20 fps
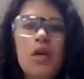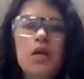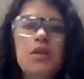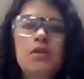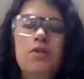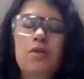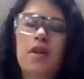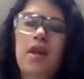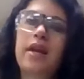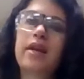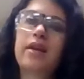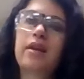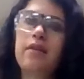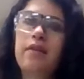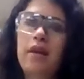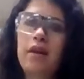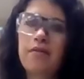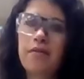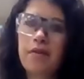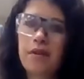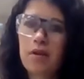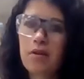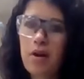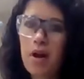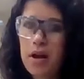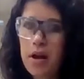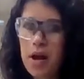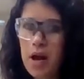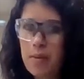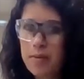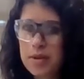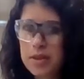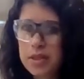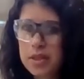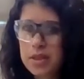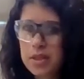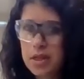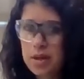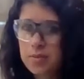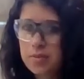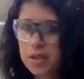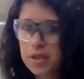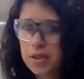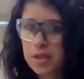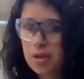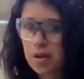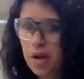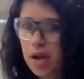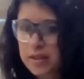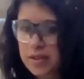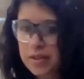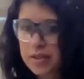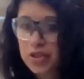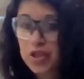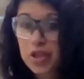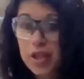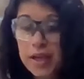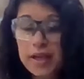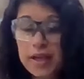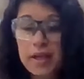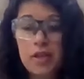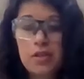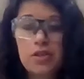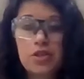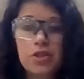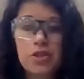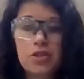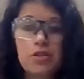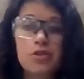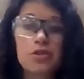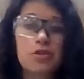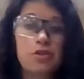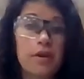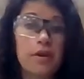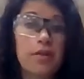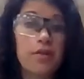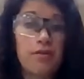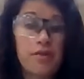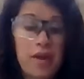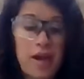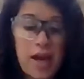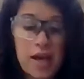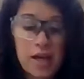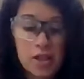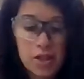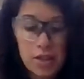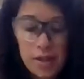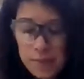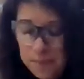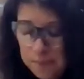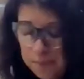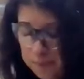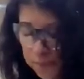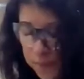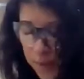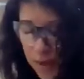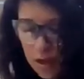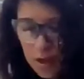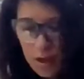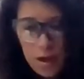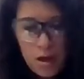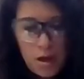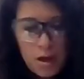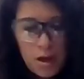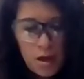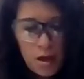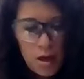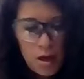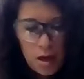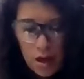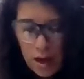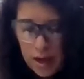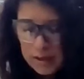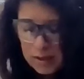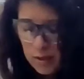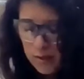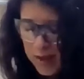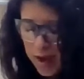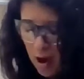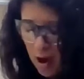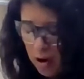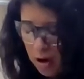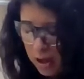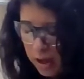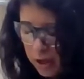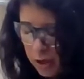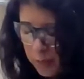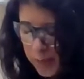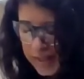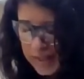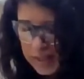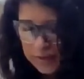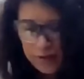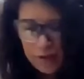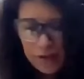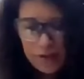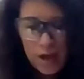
so that I can then figure out how much the temperature has changed during the reaction. And so they are a little bit different. The